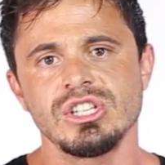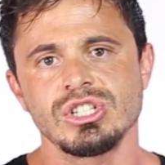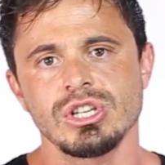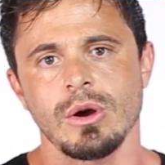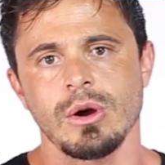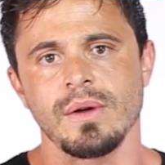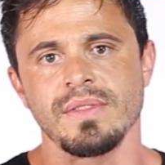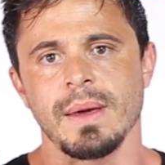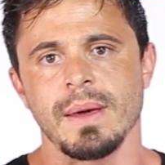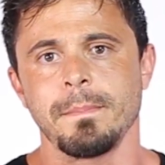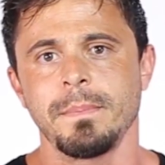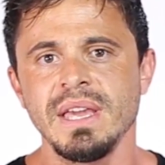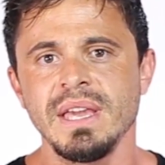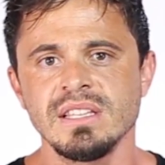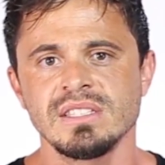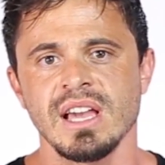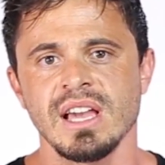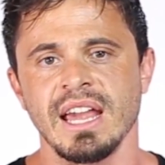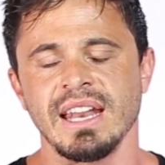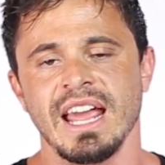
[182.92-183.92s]
shown that
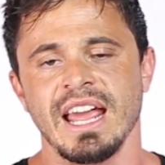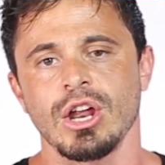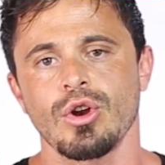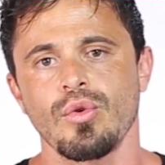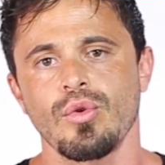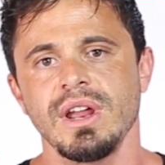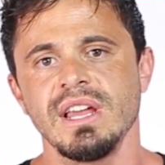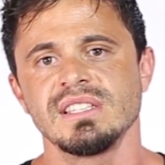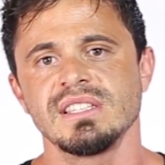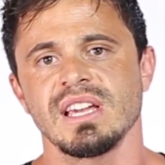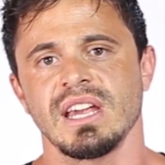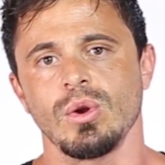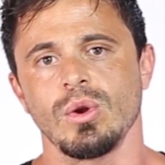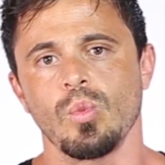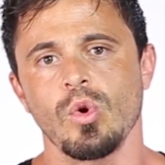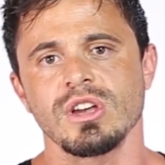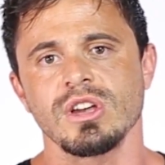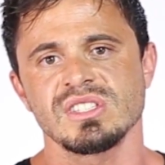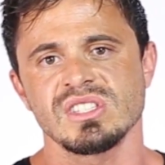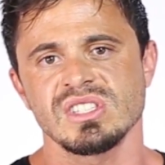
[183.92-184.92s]
betaine and
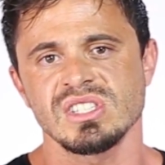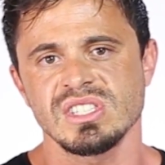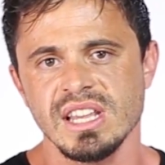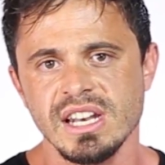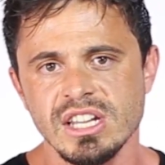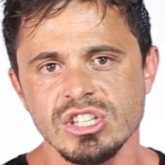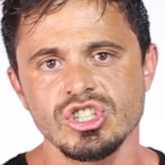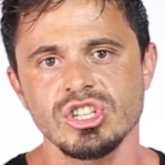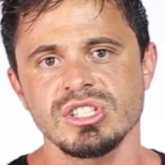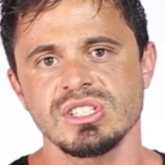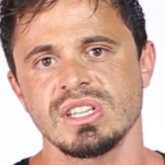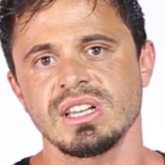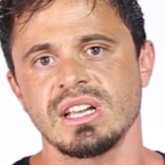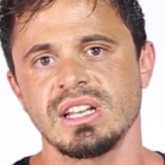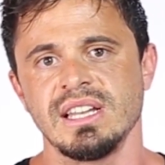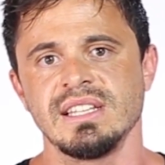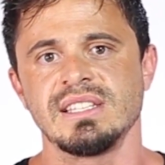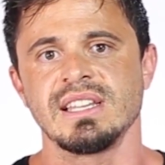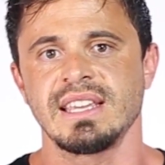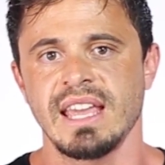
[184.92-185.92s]
creatine work
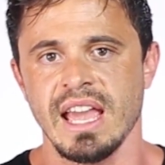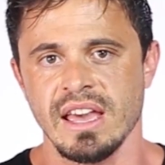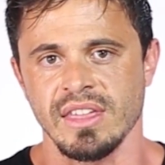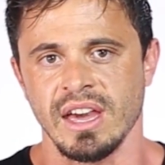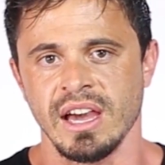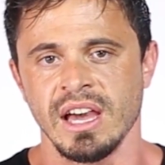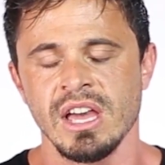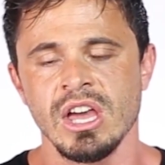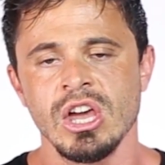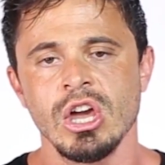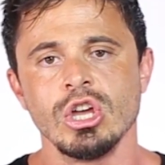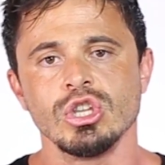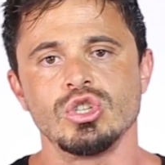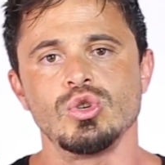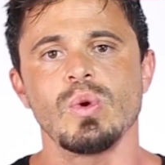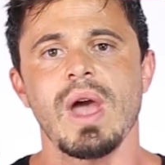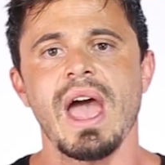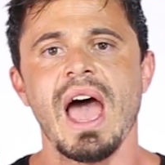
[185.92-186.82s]
synergistically together to